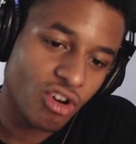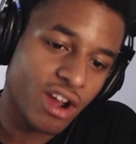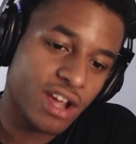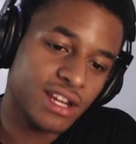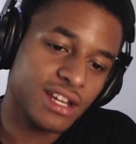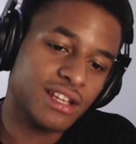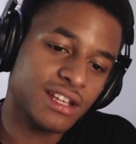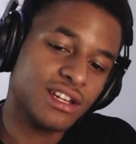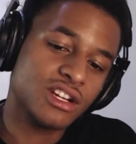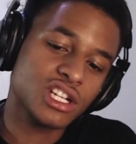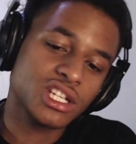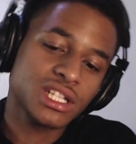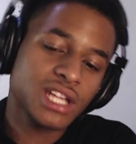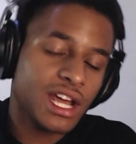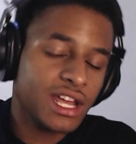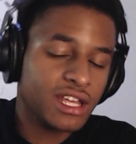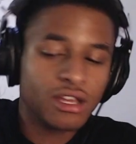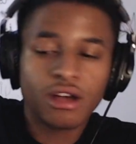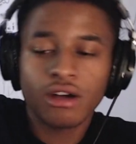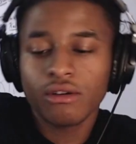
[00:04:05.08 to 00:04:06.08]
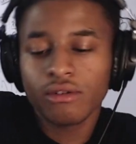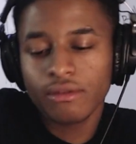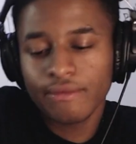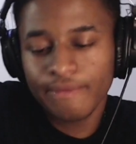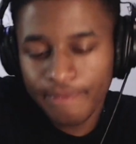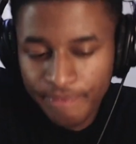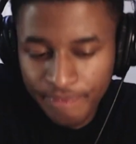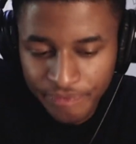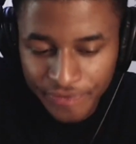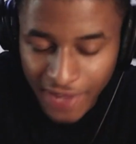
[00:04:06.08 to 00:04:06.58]
training and just like, yo,
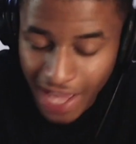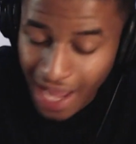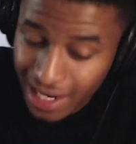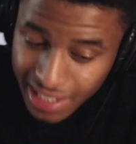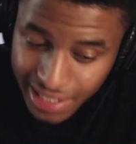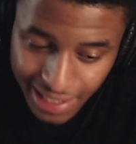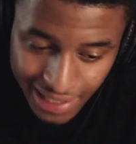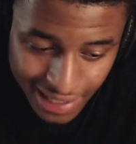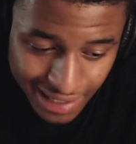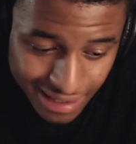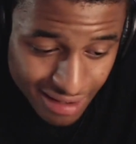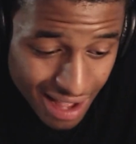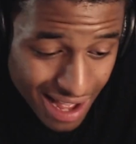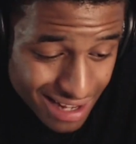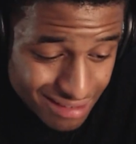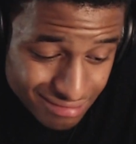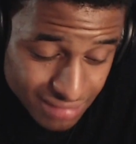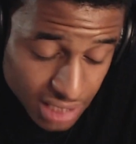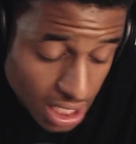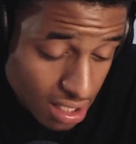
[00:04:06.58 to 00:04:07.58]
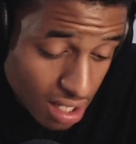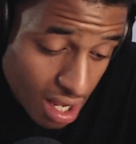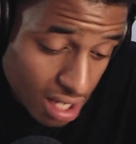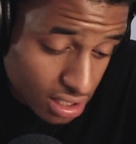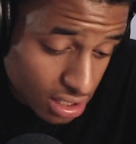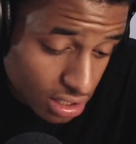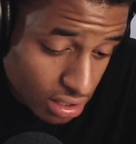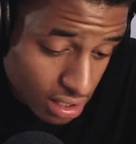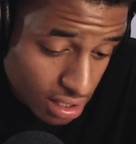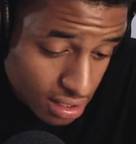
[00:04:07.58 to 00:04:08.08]
actually, I
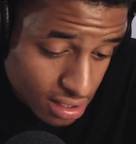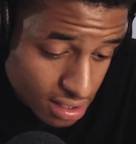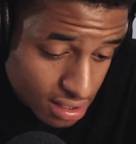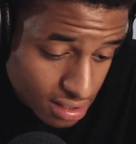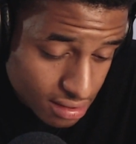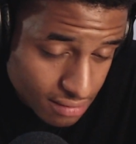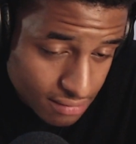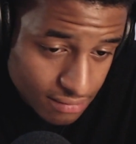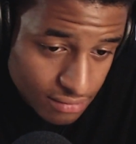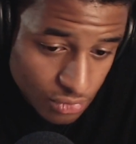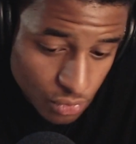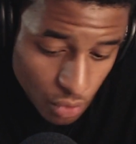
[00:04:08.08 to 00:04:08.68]
can't do this.